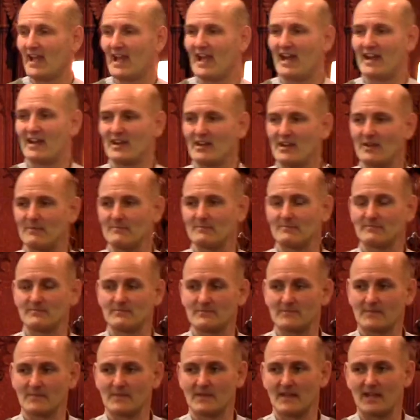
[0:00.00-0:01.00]
And um,
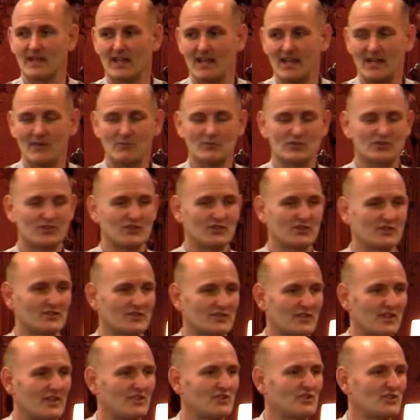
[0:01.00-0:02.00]
it was
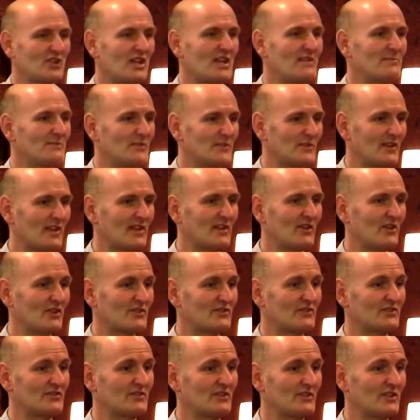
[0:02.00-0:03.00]
just a shame that they
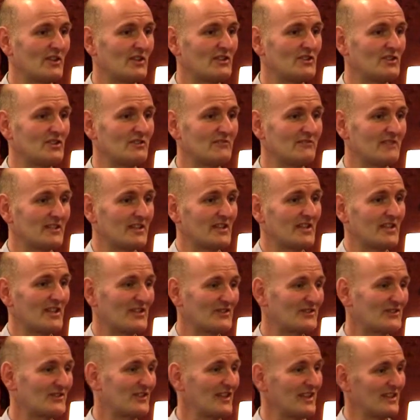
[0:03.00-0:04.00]
lost to Nigeria
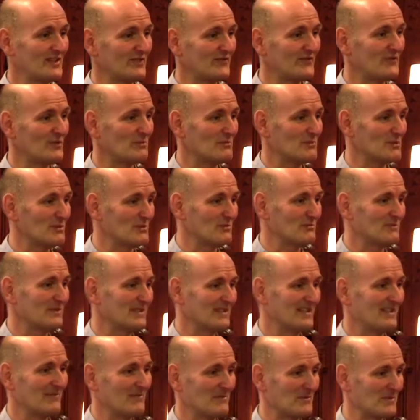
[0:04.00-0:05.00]
yesterday in the football, but
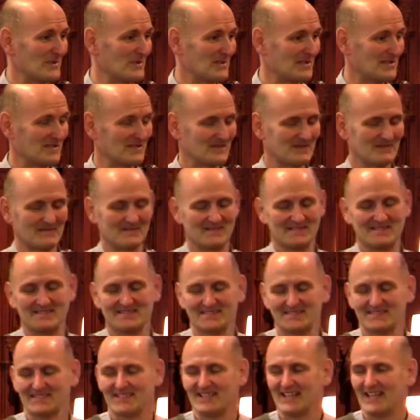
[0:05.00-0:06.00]
never mind.
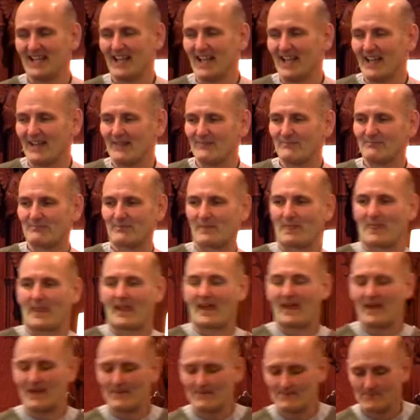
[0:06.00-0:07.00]

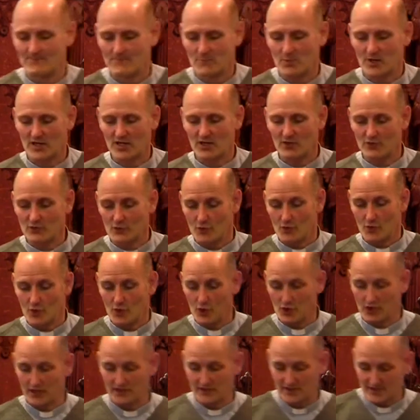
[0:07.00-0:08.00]
Um, we're going to
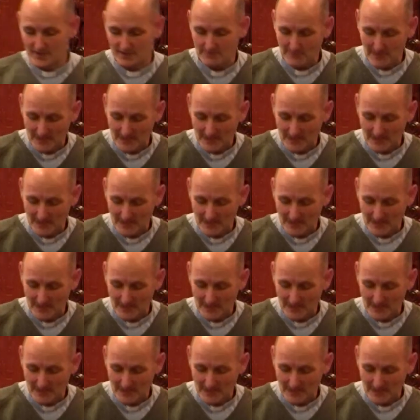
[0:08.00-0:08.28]
look at this